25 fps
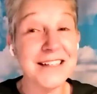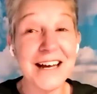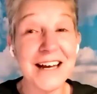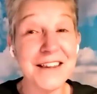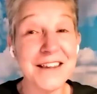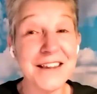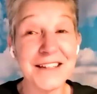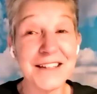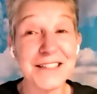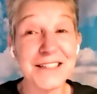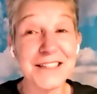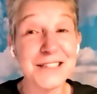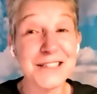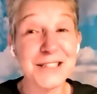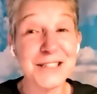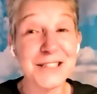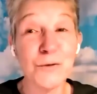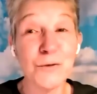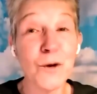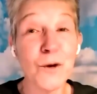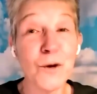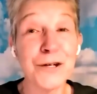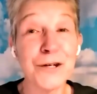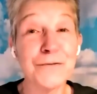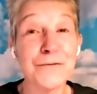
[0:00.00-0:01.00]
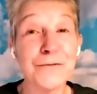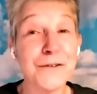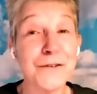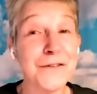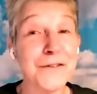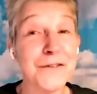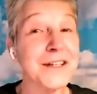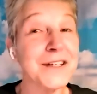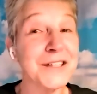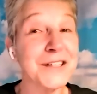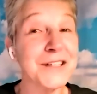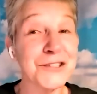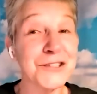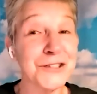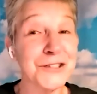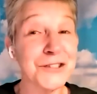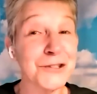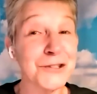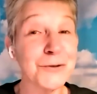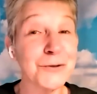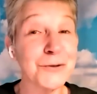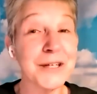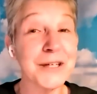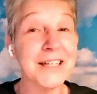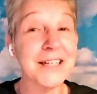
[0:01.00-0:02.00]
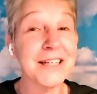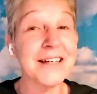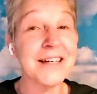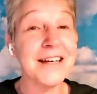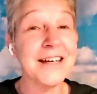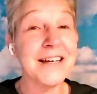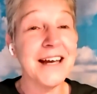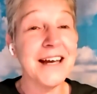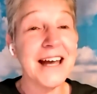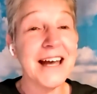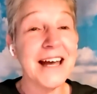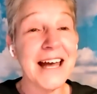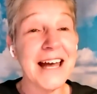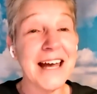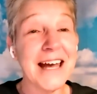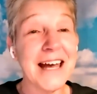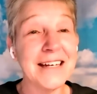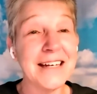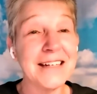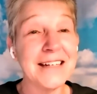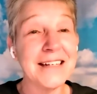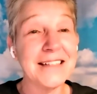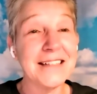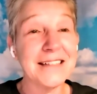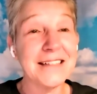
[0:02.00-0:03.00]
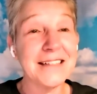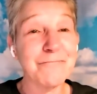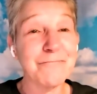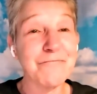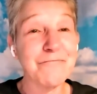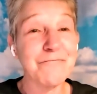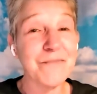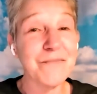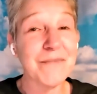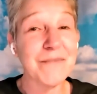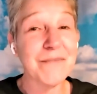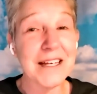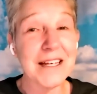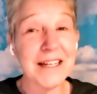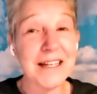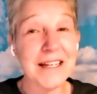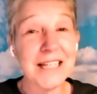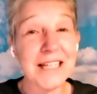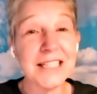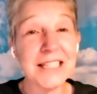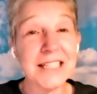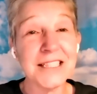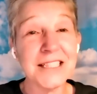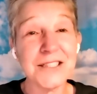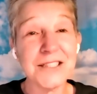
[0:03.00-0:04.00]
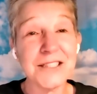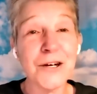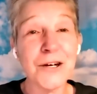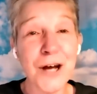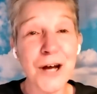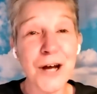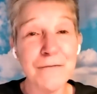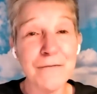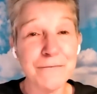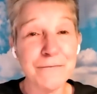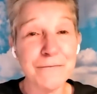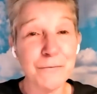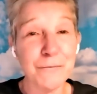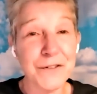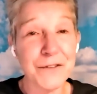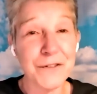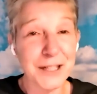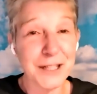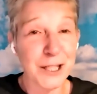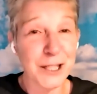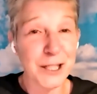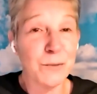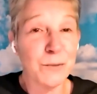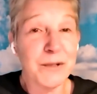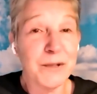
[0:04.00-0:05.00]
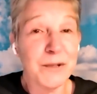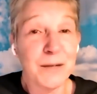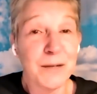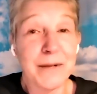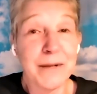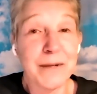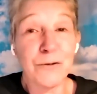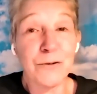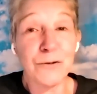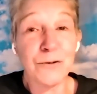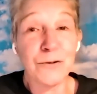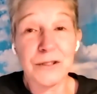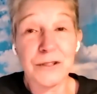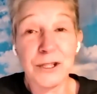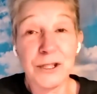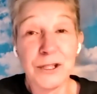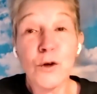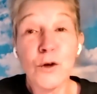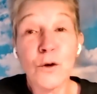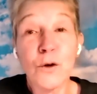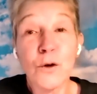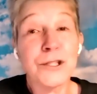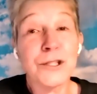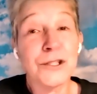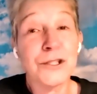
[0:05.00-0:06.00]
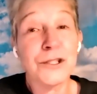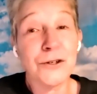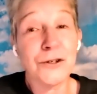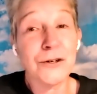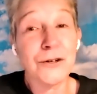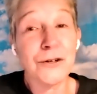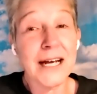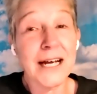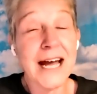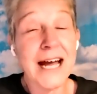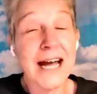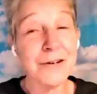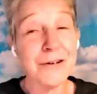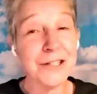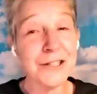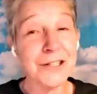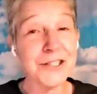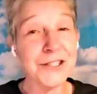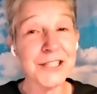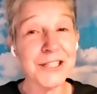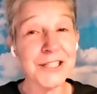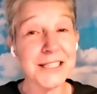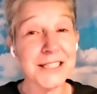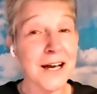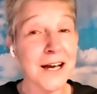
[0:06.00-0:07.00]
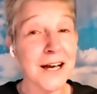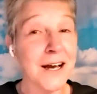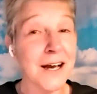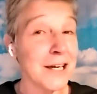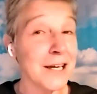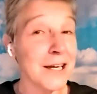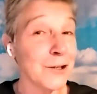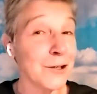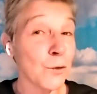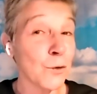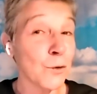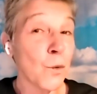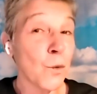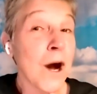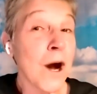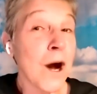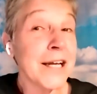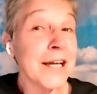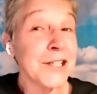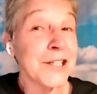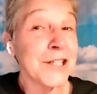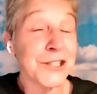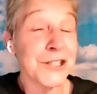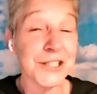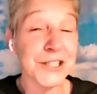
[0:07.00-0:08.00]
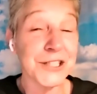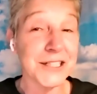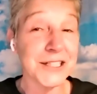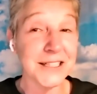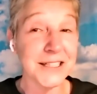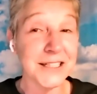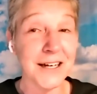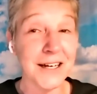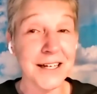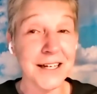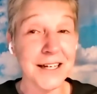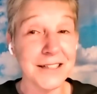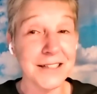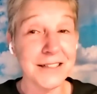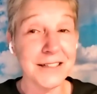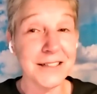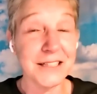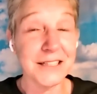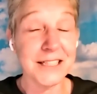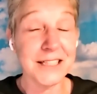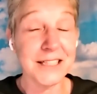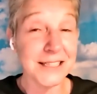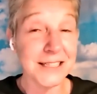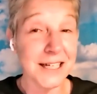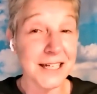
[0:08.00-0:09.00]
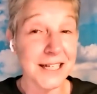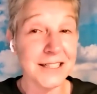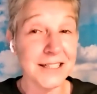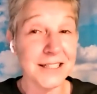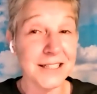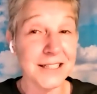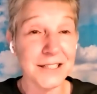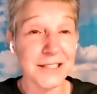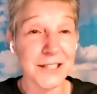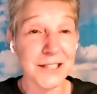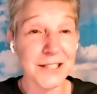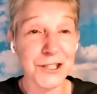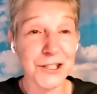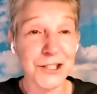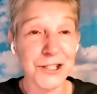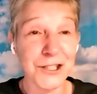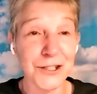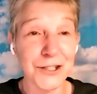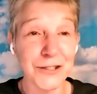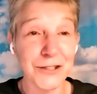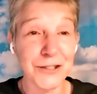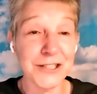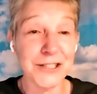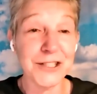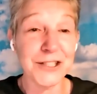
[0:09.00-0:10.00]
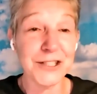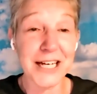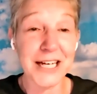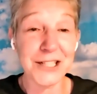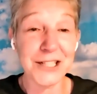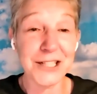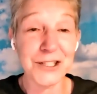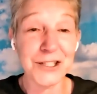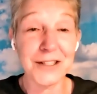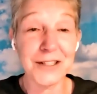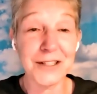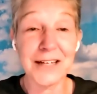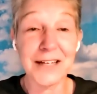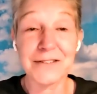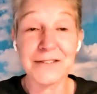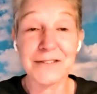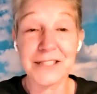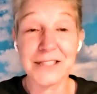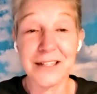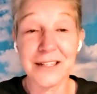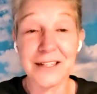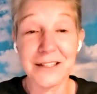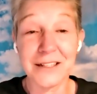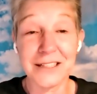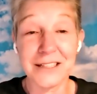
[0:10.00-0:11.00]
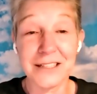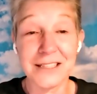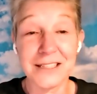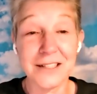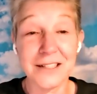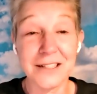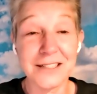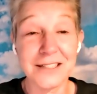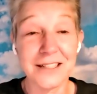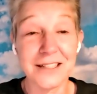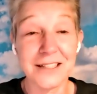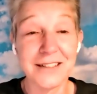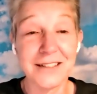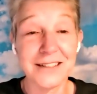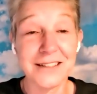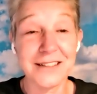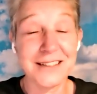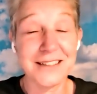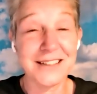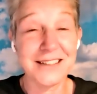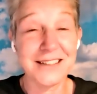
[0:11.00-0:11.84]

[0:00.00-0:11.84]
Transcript: I think this is a wonderful thing that you're doing. And let's start off with a little bit about your story. How did you decide, or why did you decide to start your international lifestyle consulting?